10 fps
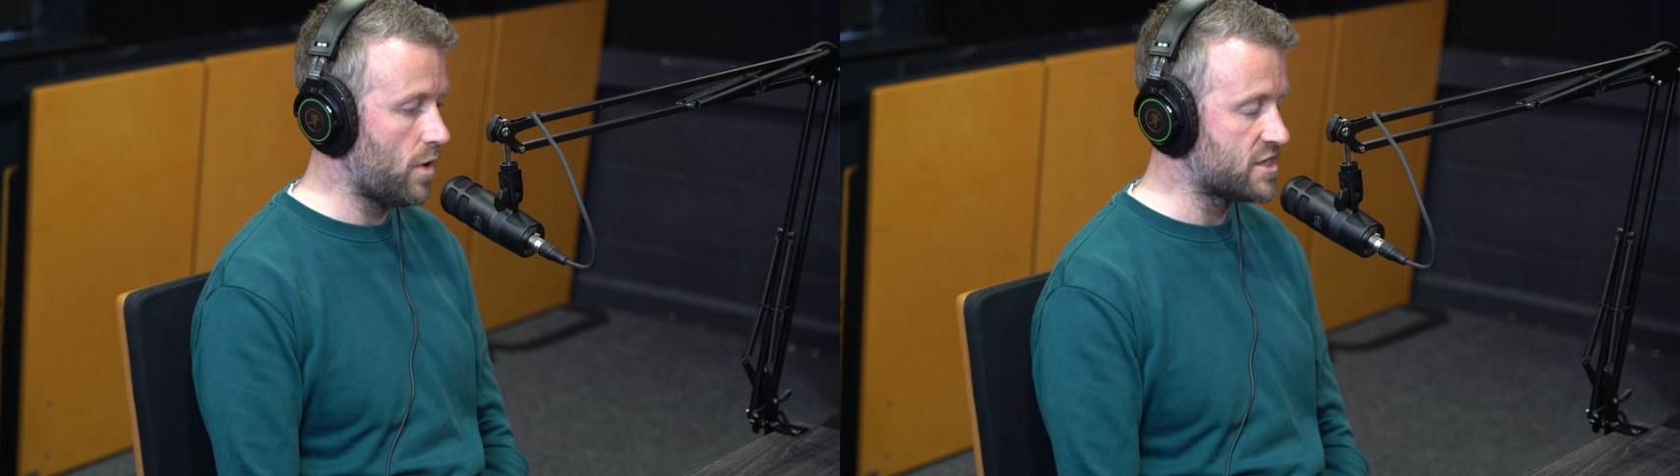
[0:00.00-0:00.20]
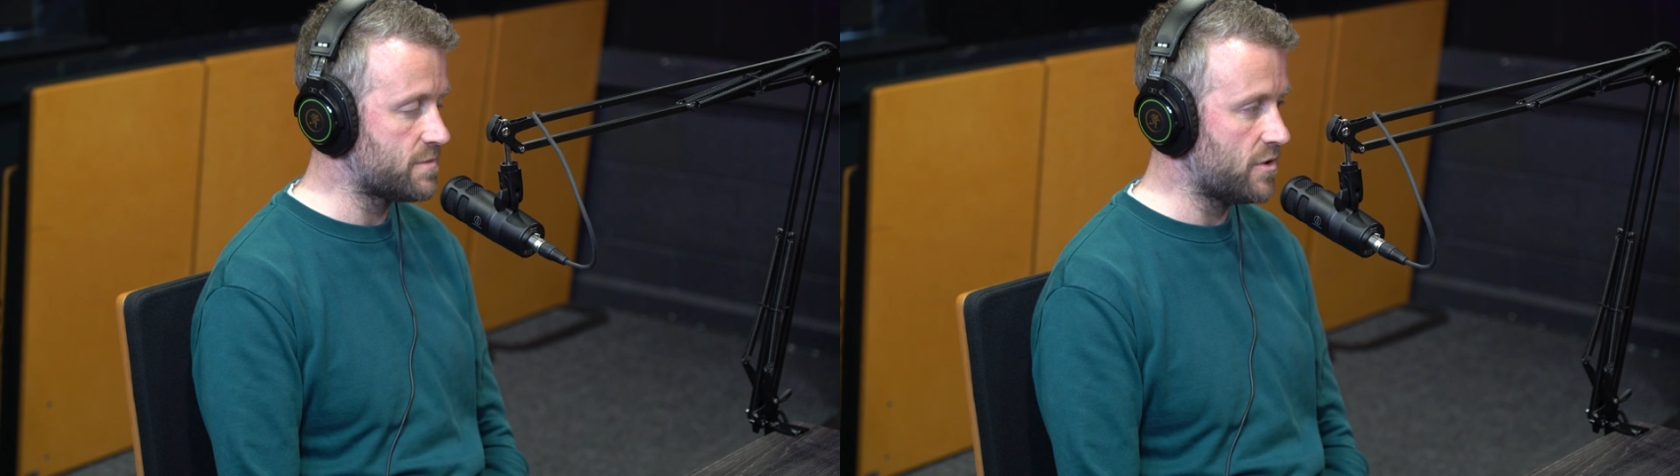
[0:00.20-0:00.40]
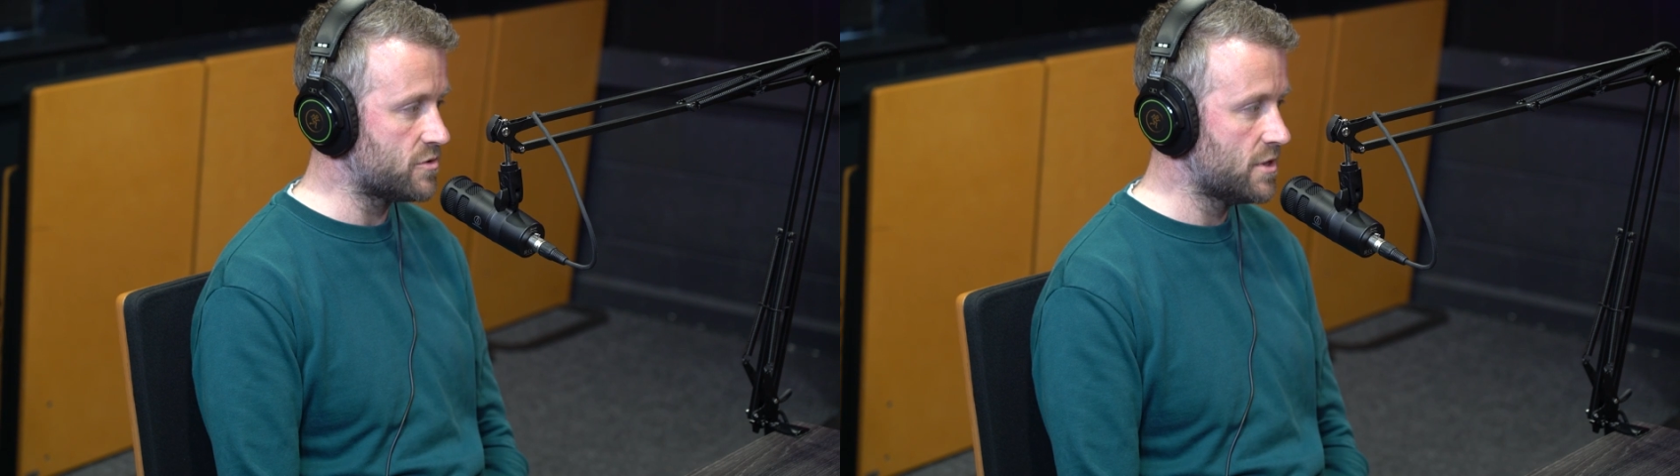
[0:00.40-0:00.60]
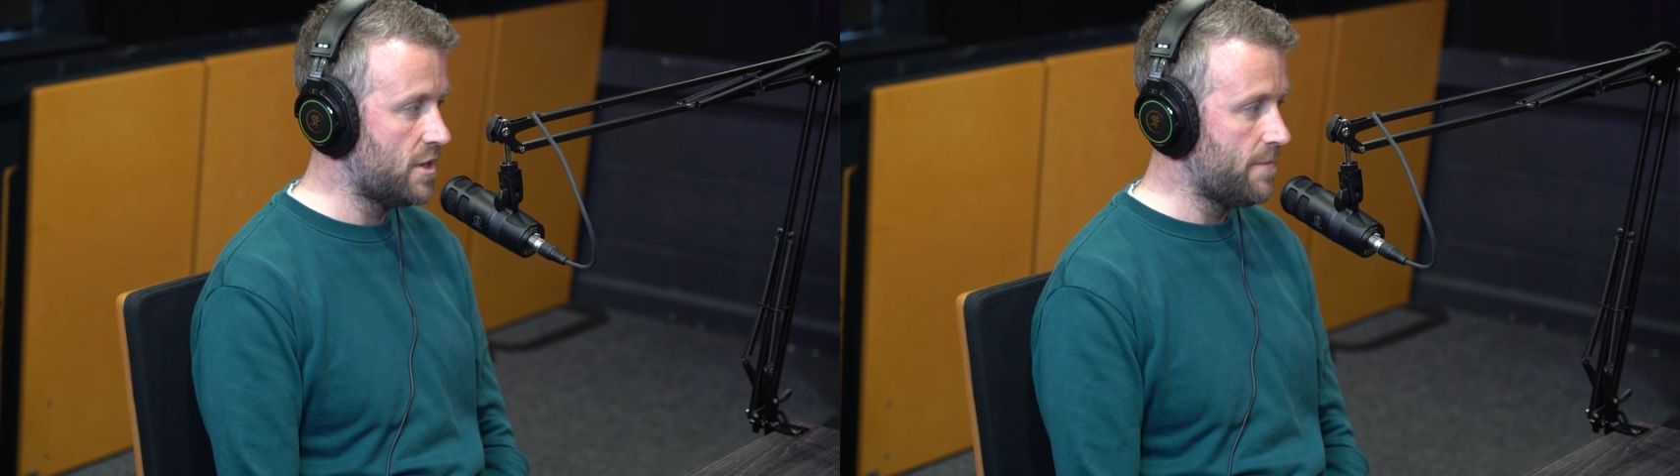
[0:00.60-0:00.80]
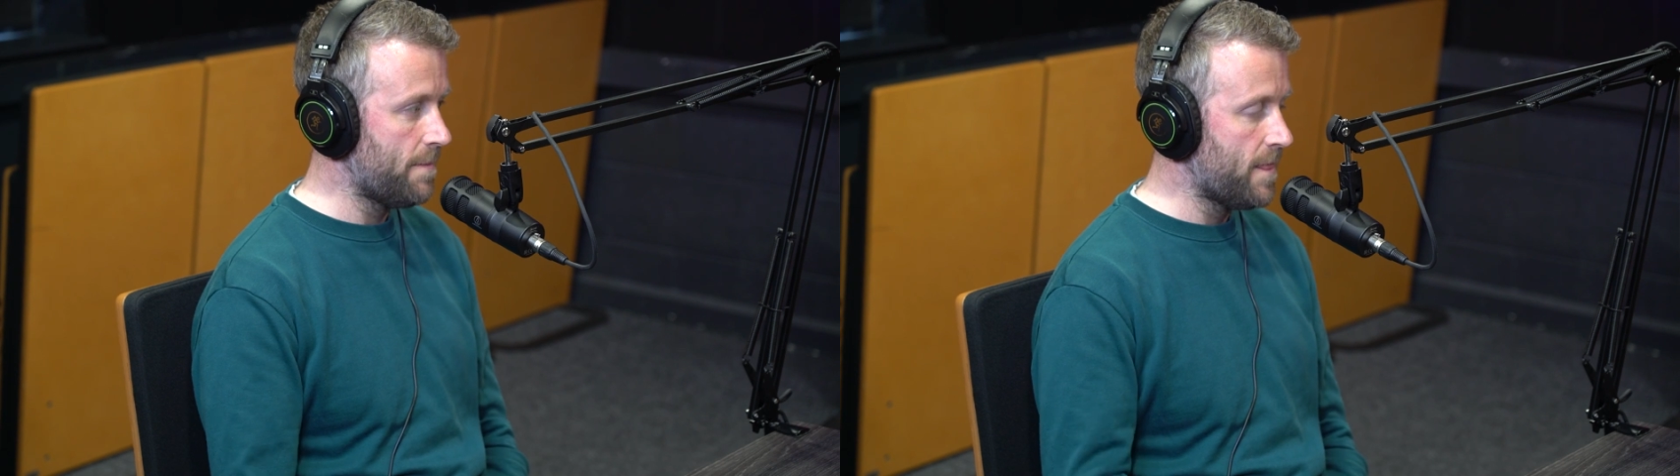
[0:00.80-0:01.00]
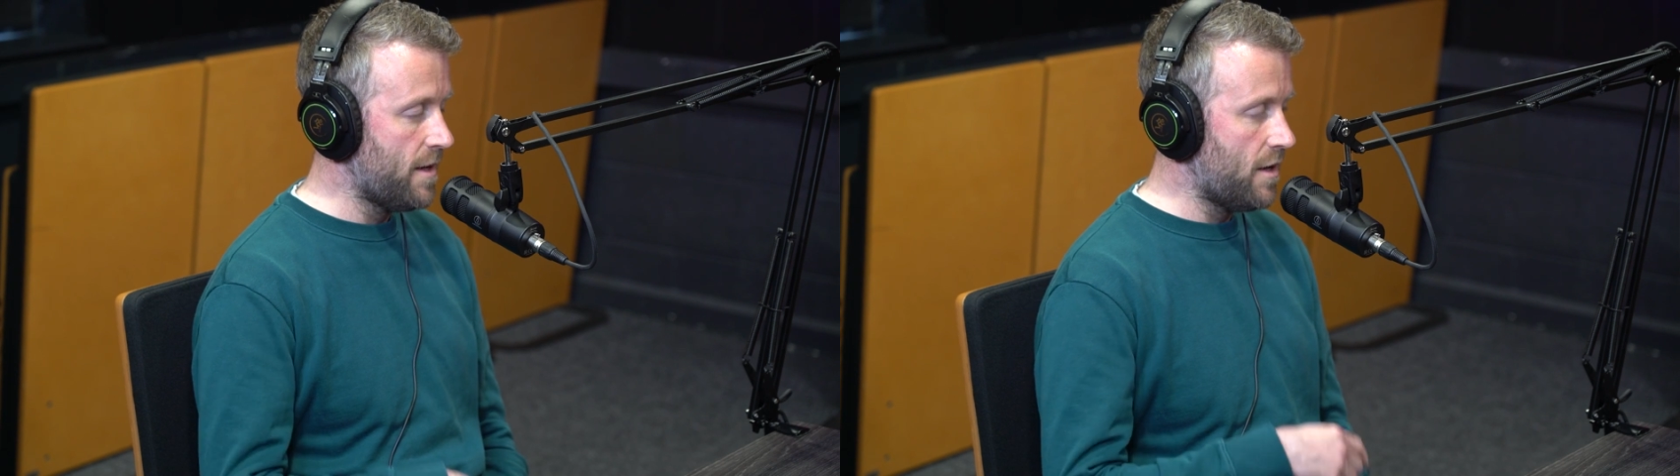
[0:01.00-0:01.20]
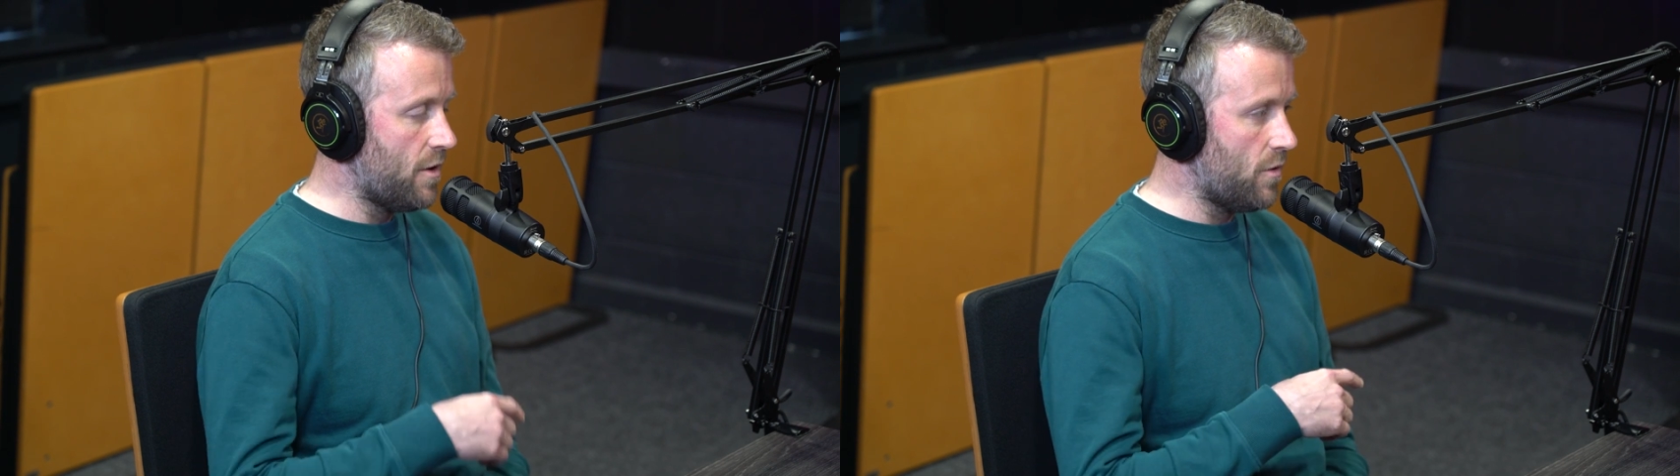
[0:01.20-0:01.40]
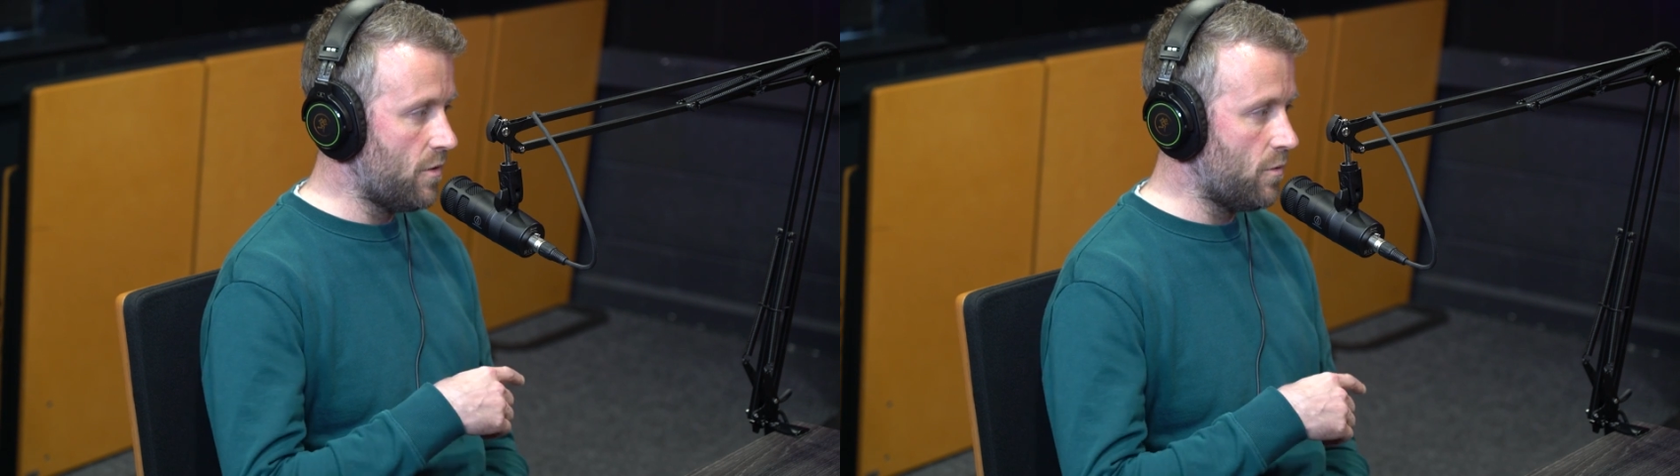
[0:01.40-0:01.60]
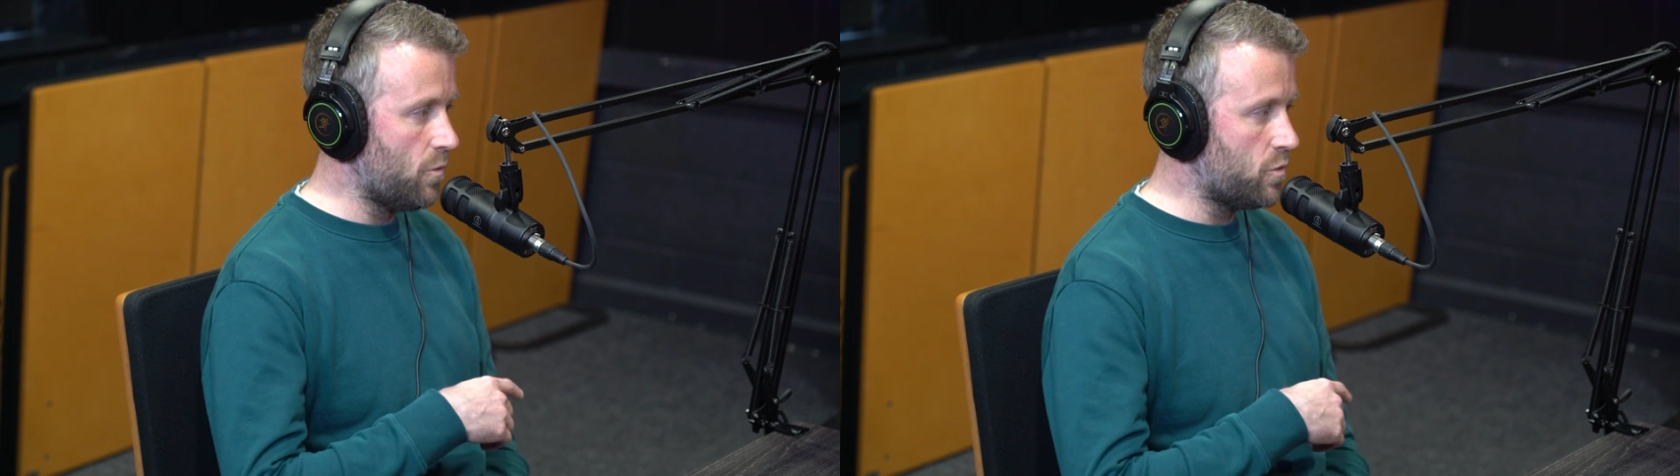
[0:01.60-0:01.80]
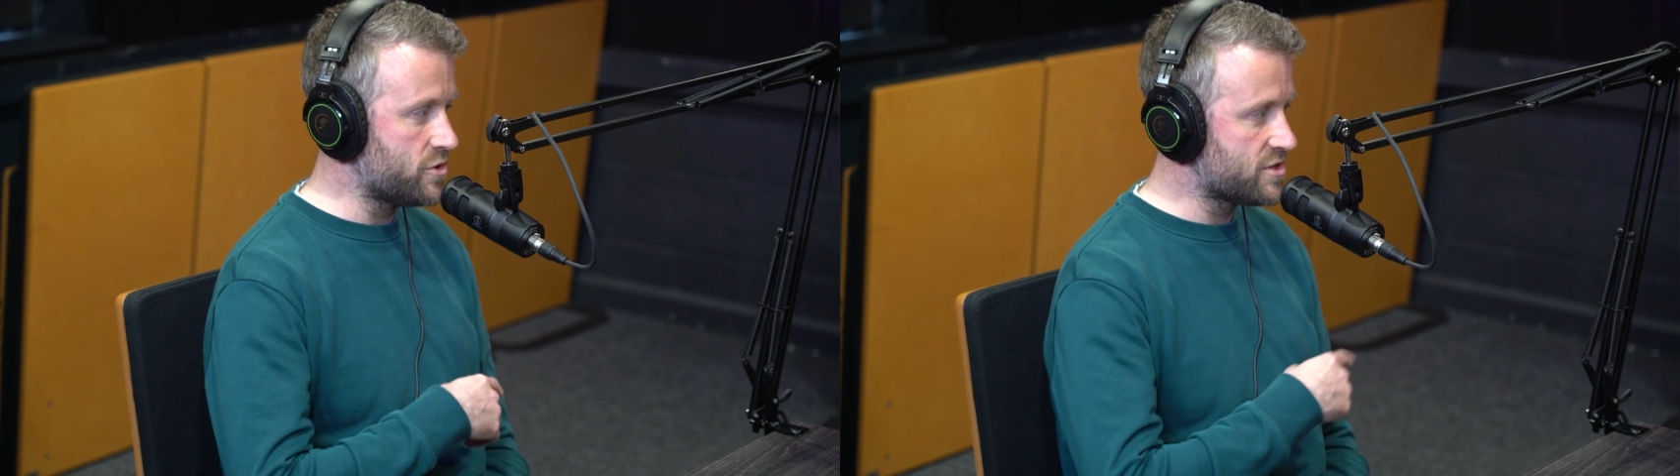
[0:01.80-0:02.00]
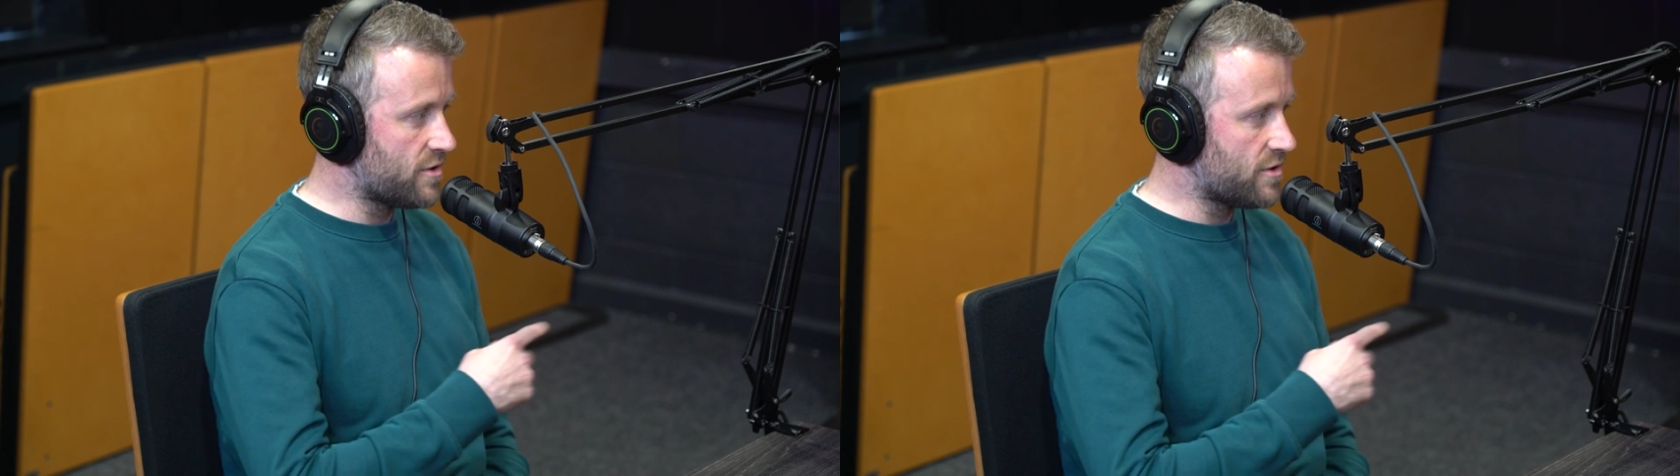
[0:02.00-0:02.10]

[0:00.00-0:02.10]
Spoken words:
I suppose, once